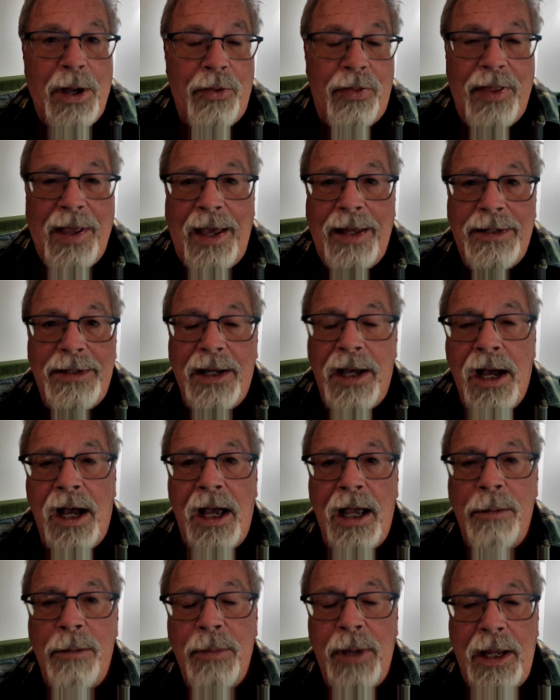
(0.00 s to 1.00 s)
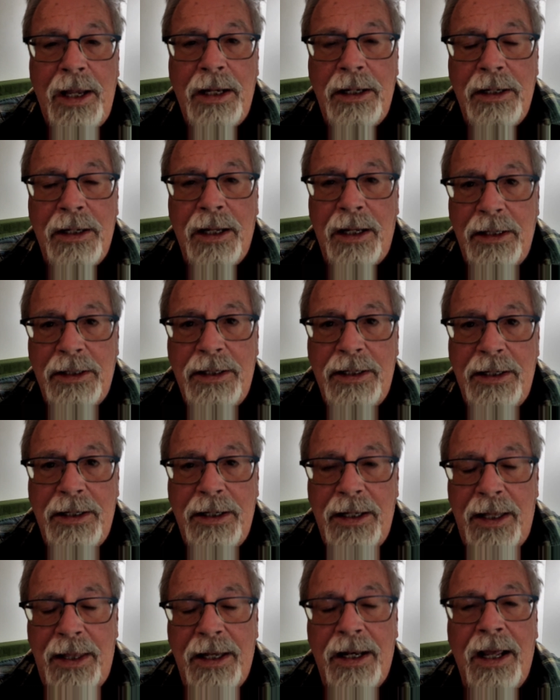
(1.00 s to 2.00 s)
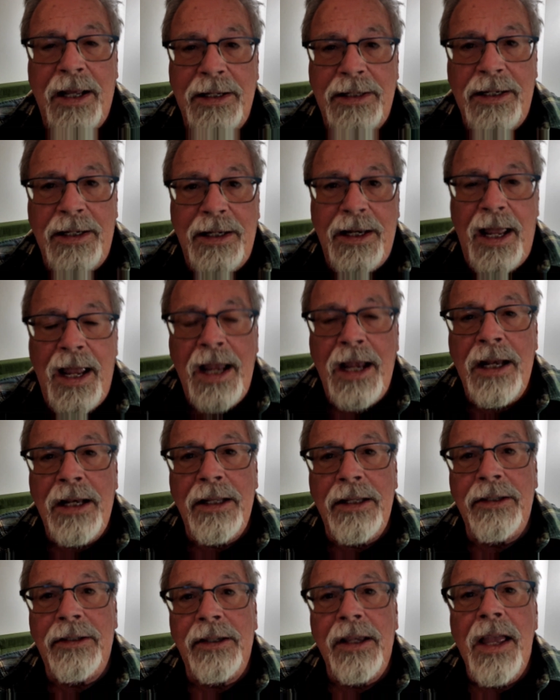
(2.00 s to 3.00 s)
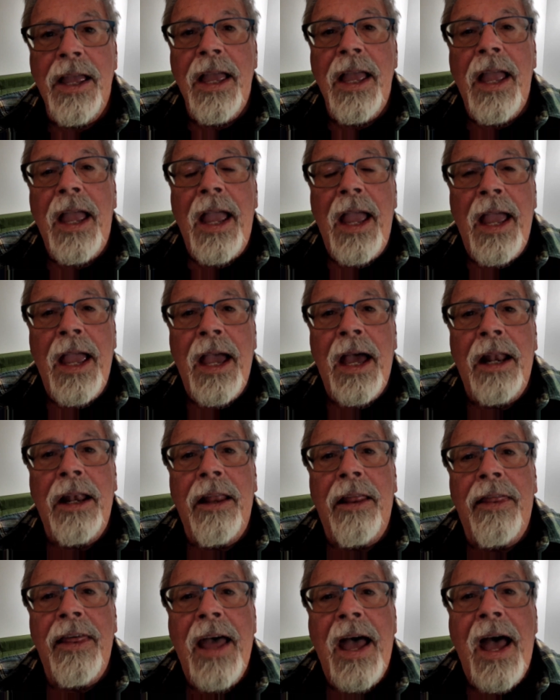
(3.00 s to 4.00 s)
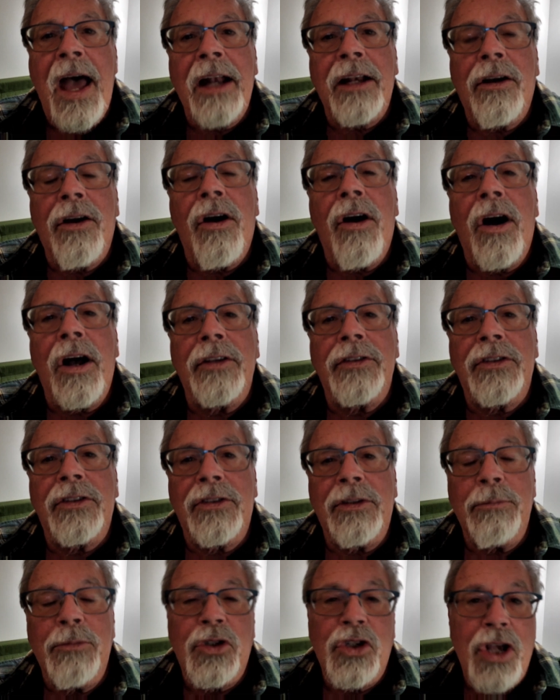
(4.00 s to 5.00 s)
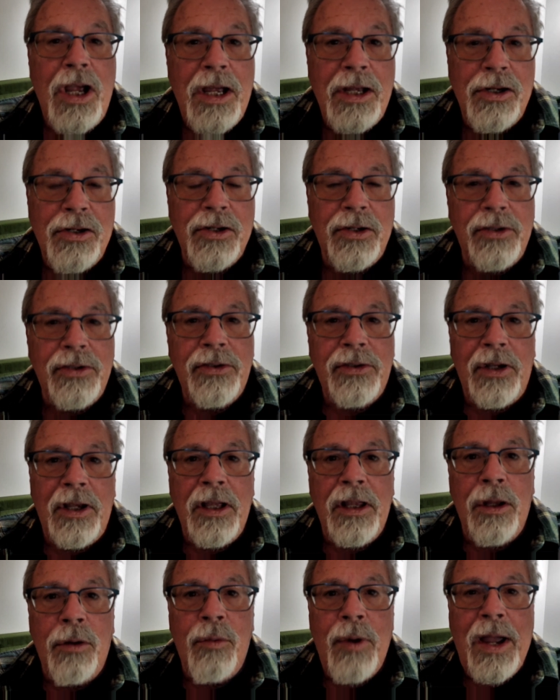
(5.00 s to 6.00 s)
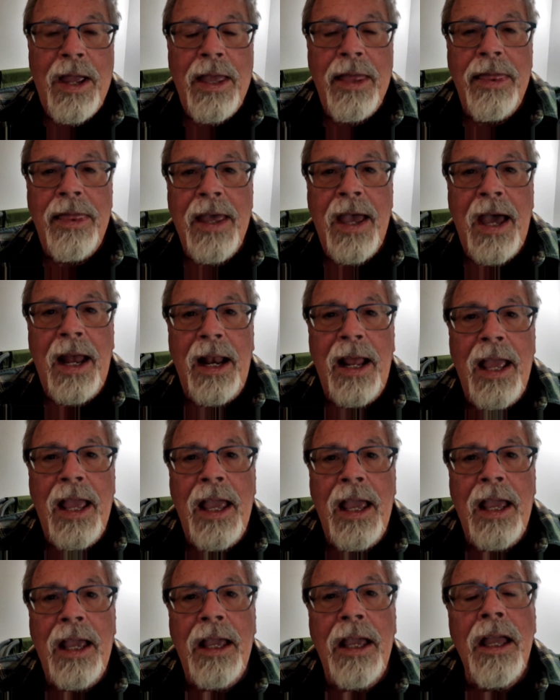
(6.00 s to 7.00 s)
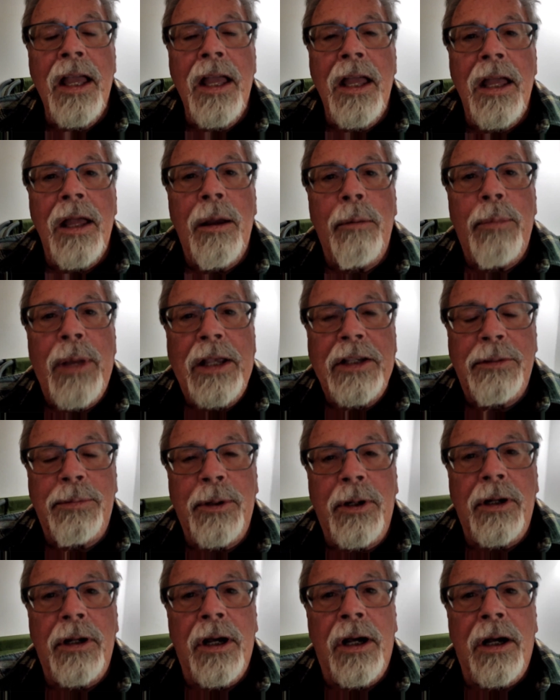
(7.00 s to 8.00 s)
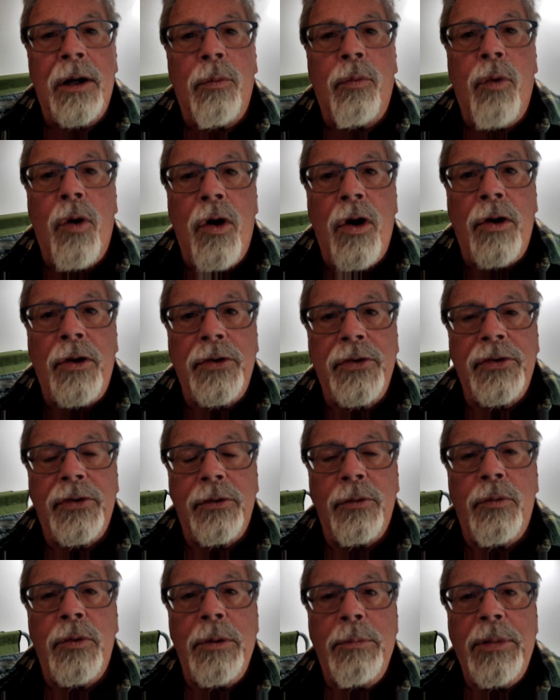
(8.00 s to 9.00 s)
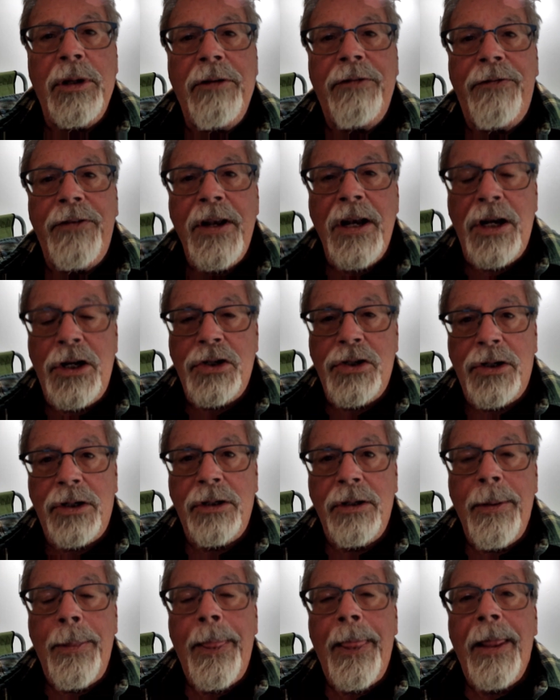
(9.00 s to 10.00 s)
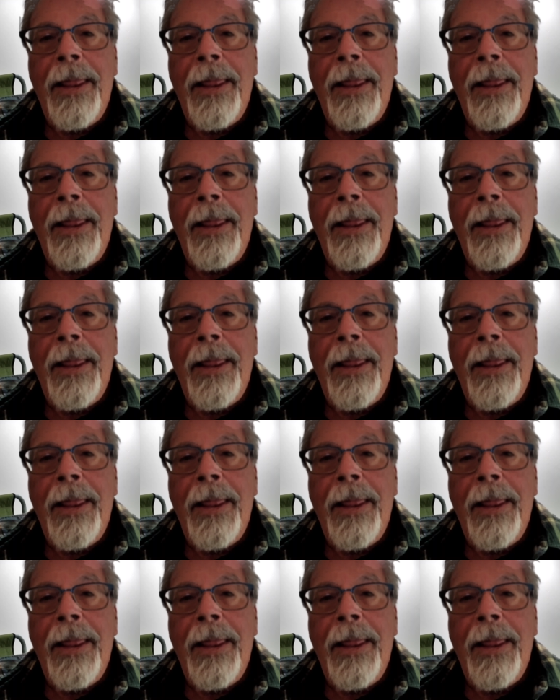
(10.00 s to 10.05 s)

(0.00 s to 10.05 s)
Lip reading: about that time, in the 1980s, and that caused some changes in the way that a basement walls would be finished.